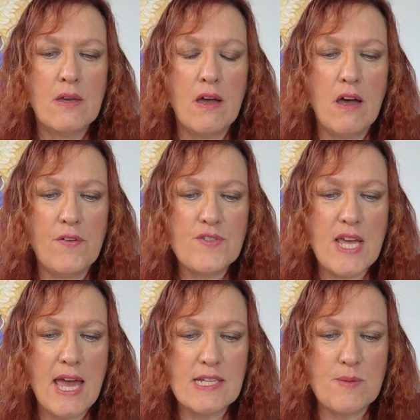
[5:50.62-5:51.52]
After
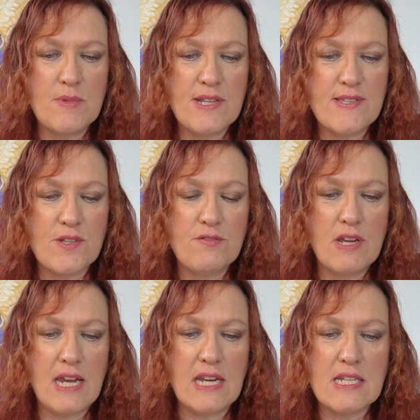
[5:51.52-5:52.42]
Adam
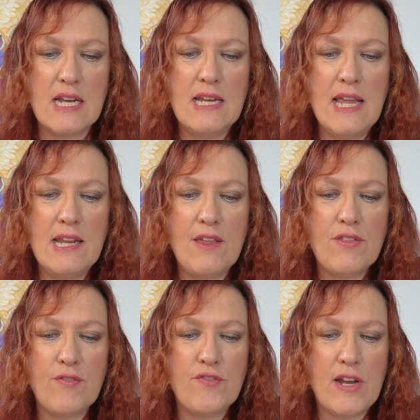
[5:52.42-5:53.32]
disagreed,
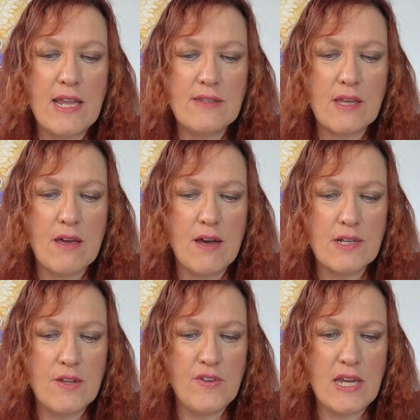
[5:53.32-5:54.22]
Lilith fled the
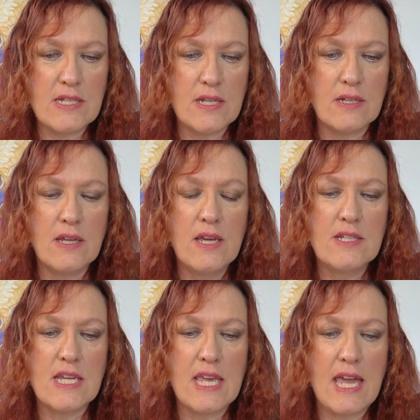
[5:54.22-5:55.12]
Garden of Eden
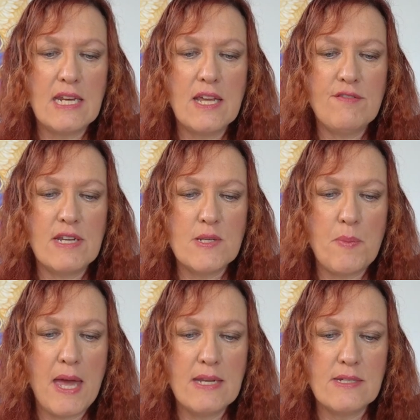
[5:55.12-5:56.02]
to gain her
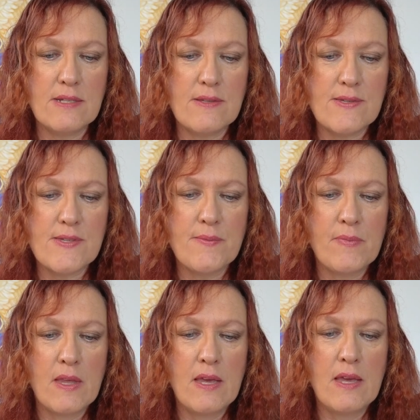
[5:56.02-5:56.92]
independence.
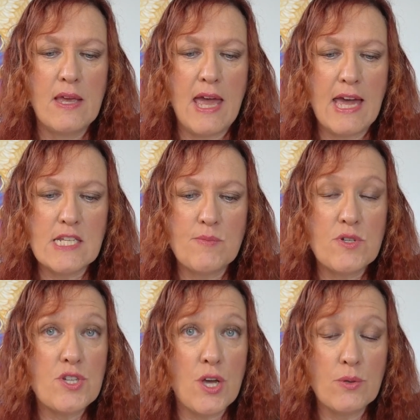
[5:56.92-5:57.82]

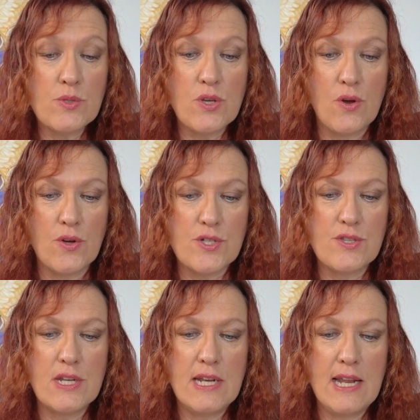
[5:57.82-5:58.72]
Adam told God
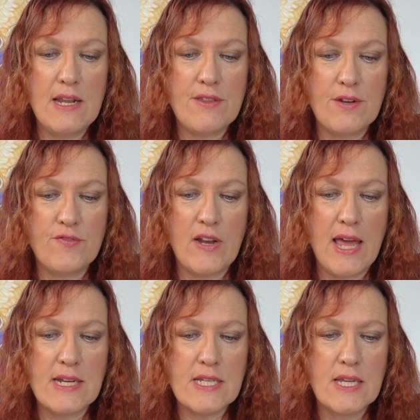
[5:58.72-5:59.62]
that Lilith had
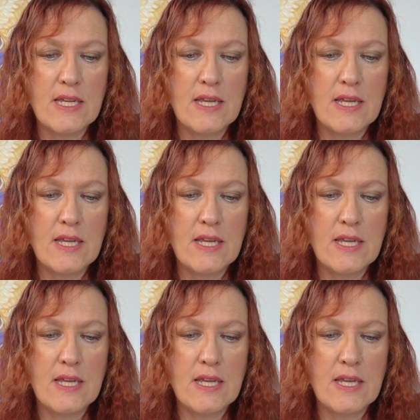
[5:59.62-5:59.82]
fled,